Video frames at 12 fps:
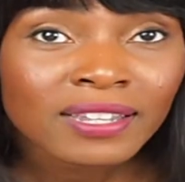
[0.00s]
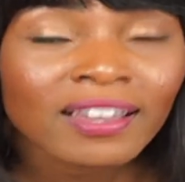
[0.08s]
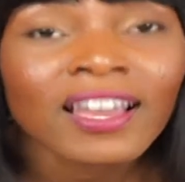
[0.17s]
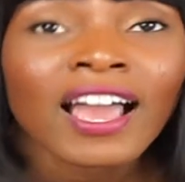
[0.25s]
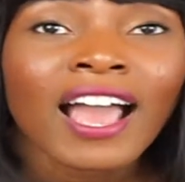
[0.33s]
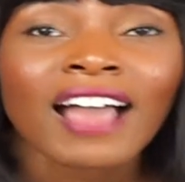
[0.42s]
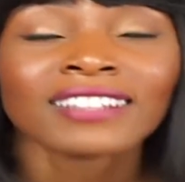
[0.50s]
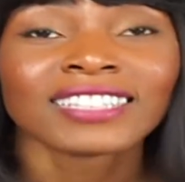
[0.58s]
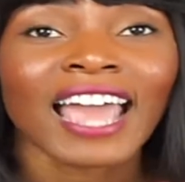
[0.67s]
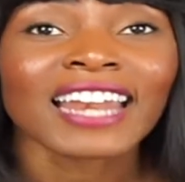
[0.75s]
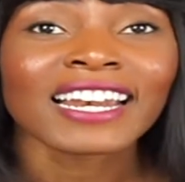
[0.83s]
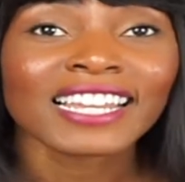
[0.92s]

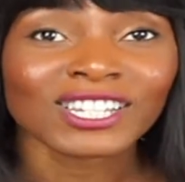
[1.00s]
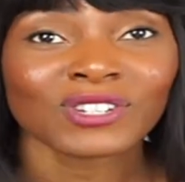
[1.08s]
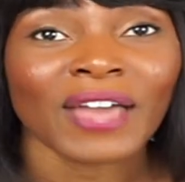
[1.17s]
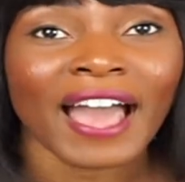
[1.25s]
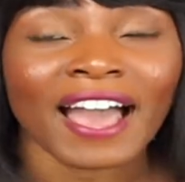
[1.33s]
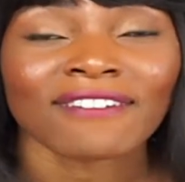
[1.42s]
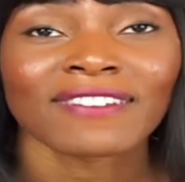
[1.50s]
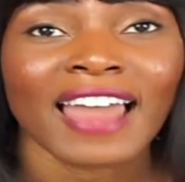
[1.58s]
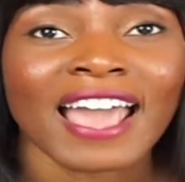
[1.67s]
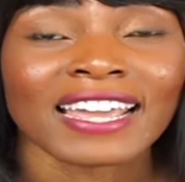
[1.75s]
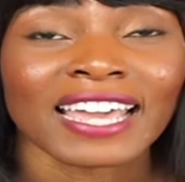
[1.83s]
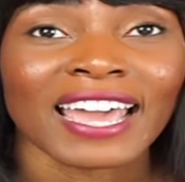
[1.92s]
That at least you have
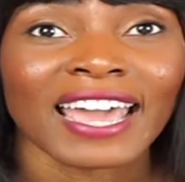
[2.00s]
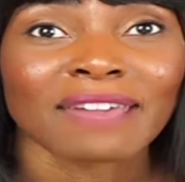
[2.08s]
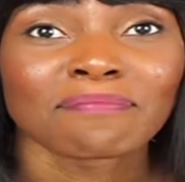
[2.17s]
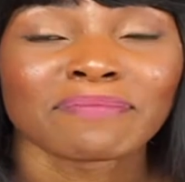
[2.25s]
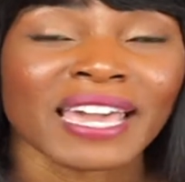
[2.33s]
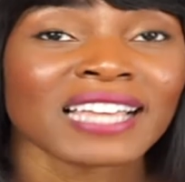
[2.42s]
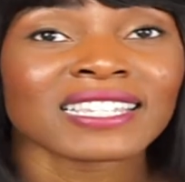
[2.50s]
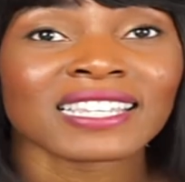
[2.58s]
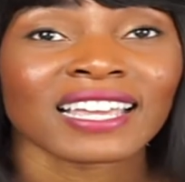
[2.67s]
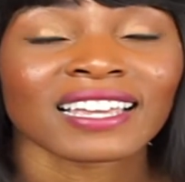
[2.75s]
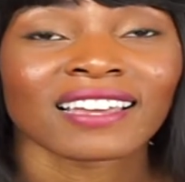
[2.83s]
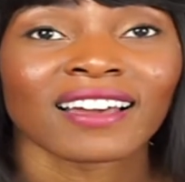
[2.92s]
like a
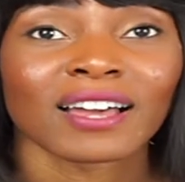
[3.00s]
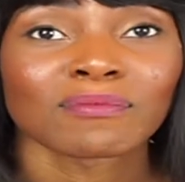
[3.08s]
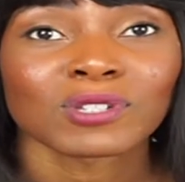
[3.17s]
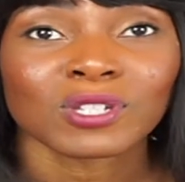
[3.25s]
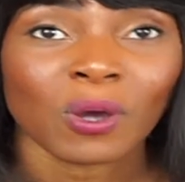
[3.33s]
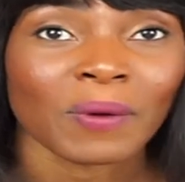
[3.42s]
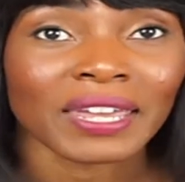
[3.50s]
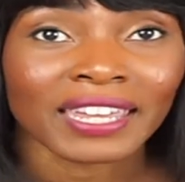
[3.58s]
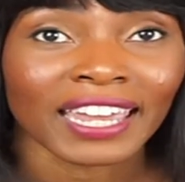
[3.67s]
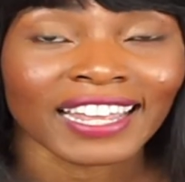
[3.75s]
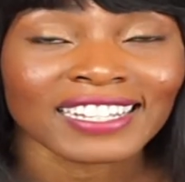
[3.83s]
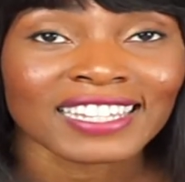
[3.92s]
basic um, sewing
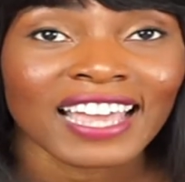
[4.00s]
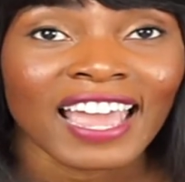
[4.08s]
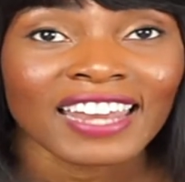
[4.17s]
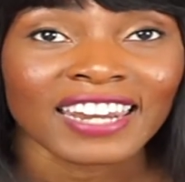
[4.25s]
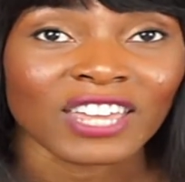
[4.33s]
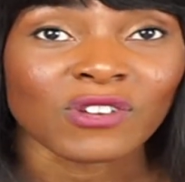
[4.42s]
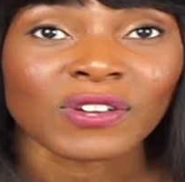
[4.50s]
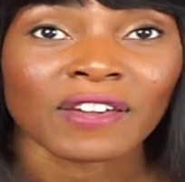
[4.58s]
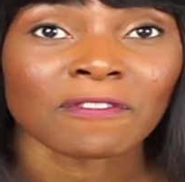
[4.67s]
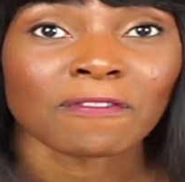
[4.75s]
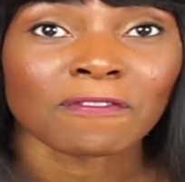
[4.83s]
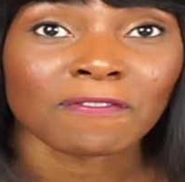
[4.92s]
kit that you
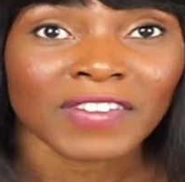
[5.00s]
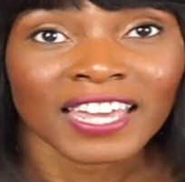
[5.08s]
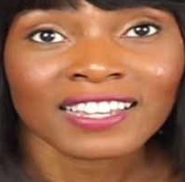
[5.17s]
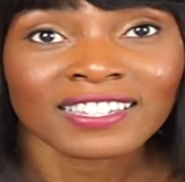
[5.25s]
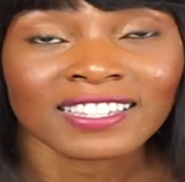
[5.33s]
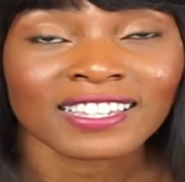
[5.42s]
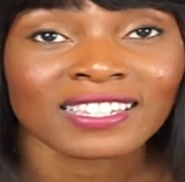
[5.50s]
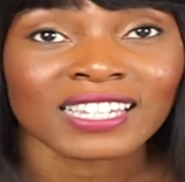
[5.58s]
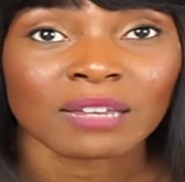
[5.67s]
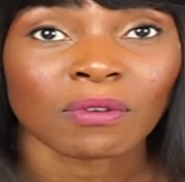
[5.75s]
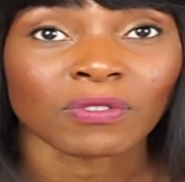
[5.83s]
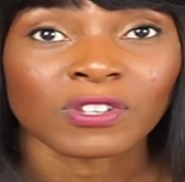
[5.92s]
can fix the
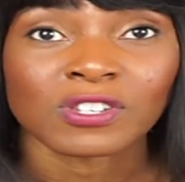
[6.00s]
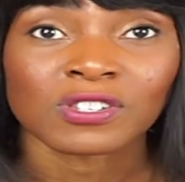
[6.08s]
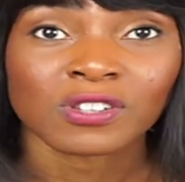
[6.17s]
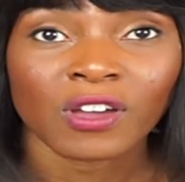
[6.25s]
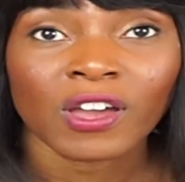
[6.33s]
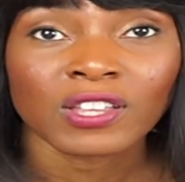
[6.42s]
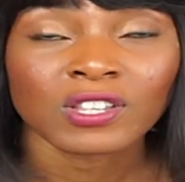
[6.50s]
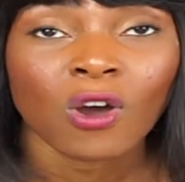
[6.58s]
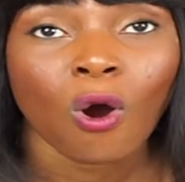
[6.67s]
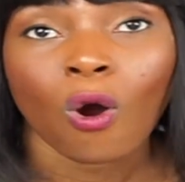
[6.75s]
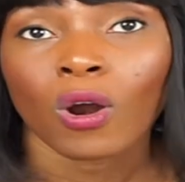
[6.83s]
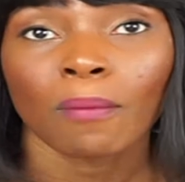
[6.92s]
seam of the skirt
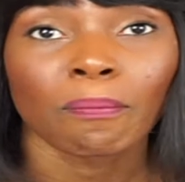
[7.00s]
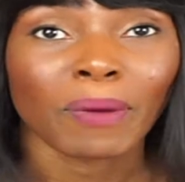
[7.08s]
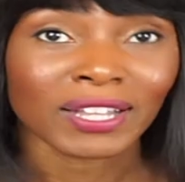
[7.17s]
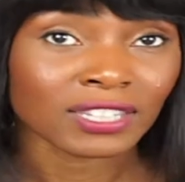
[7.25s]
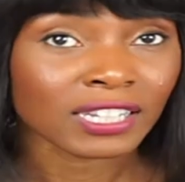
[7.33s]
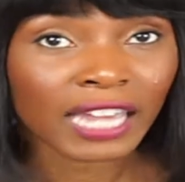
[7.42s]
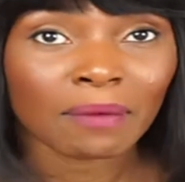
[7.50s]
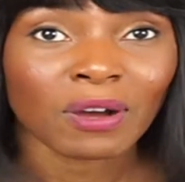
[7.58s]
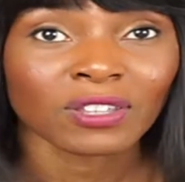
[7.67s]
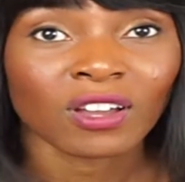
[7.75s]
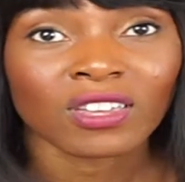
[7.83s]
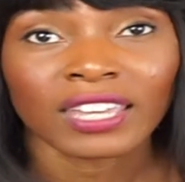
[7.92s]
or a button came
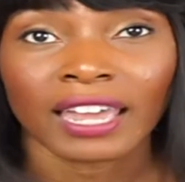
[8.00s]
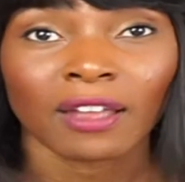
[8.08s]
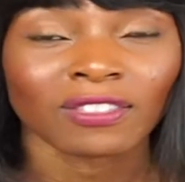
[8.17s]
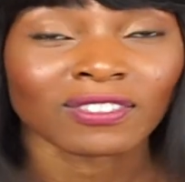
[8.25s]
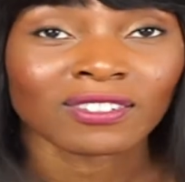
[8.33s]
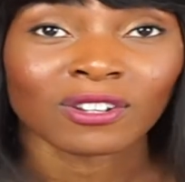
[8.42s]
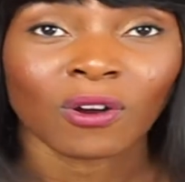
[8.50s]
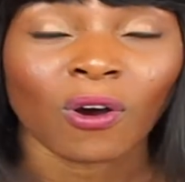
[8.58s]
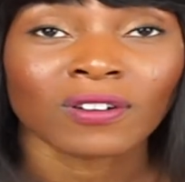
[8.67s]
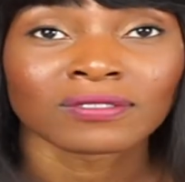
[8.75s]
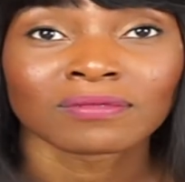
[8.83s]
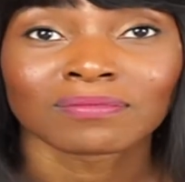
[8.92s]
undone you can you
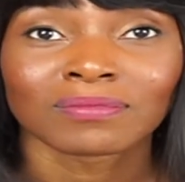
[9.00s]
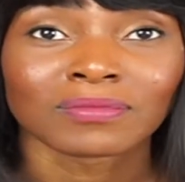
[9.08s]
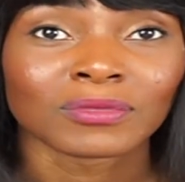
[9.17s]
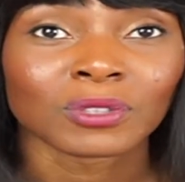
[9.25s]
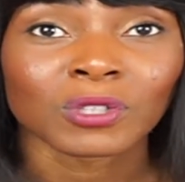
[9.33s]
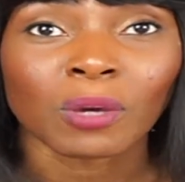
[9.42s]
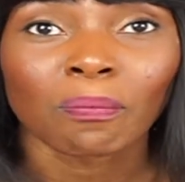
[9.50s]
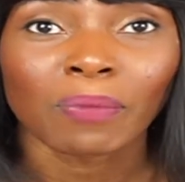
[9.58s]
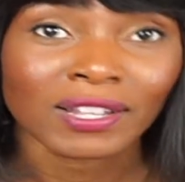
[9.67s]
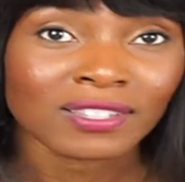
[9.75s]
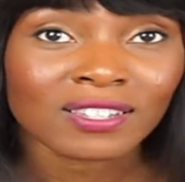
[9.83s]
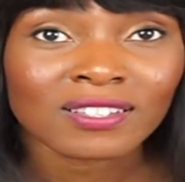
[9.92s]
know do your
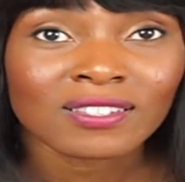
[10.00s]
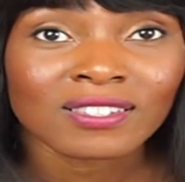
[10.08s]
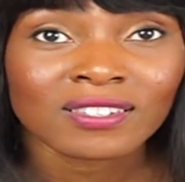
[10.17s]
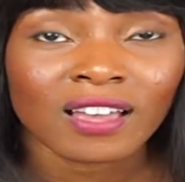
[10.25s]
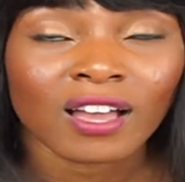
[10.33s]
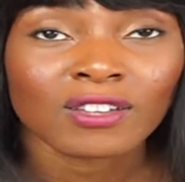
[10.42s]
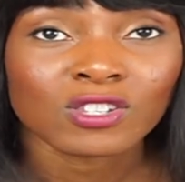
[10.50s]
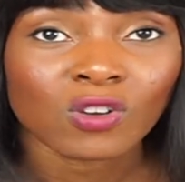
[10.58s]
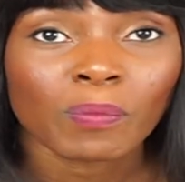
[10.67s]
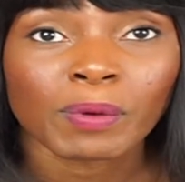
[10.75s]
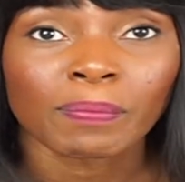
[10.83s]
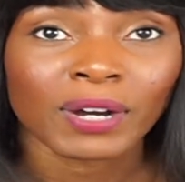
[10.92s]
buttons, uh,
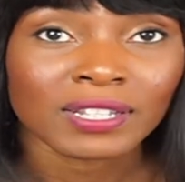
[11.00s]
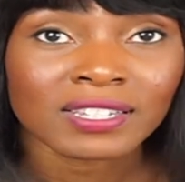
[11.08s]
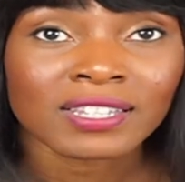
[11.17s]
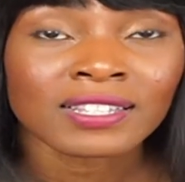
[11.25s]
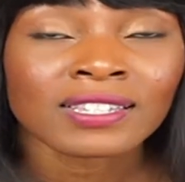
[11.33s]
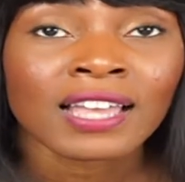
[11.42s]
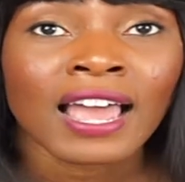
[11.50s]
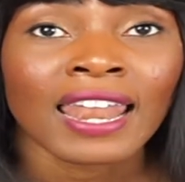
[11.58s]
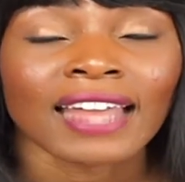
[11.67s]
sew up your buttons.